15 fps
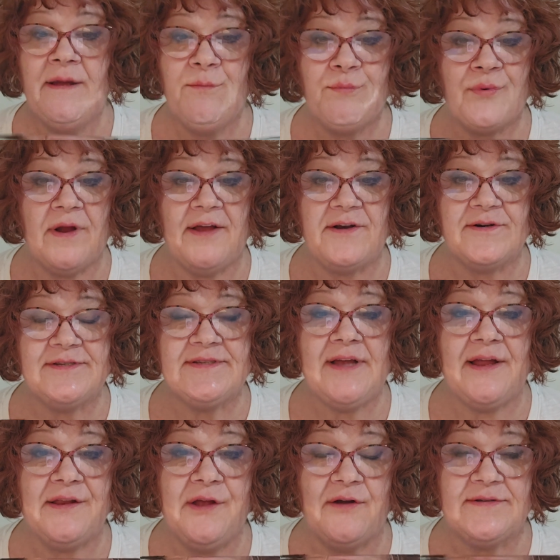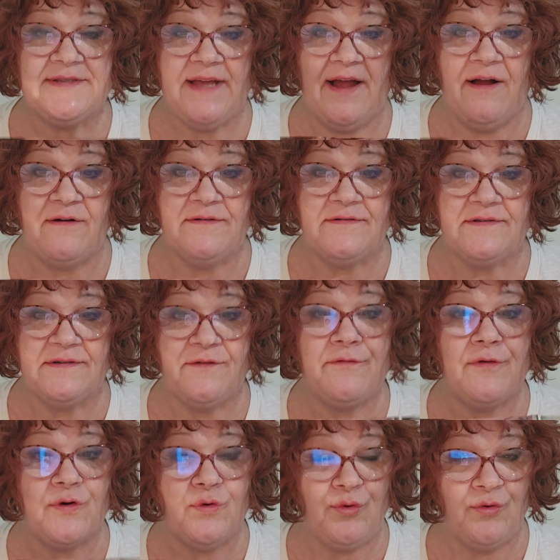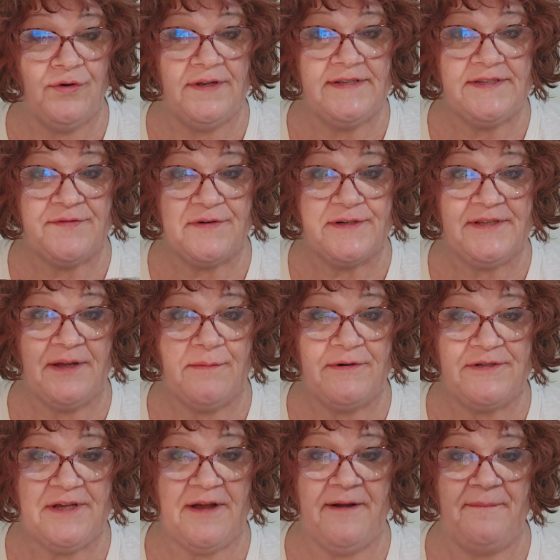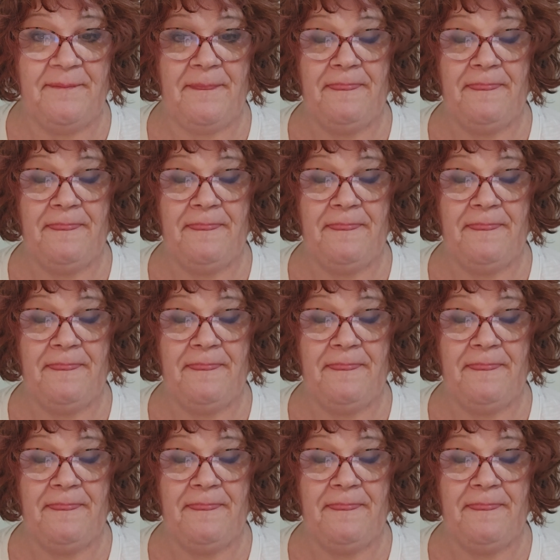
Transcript: Brighter side goes out for coolness for summertime.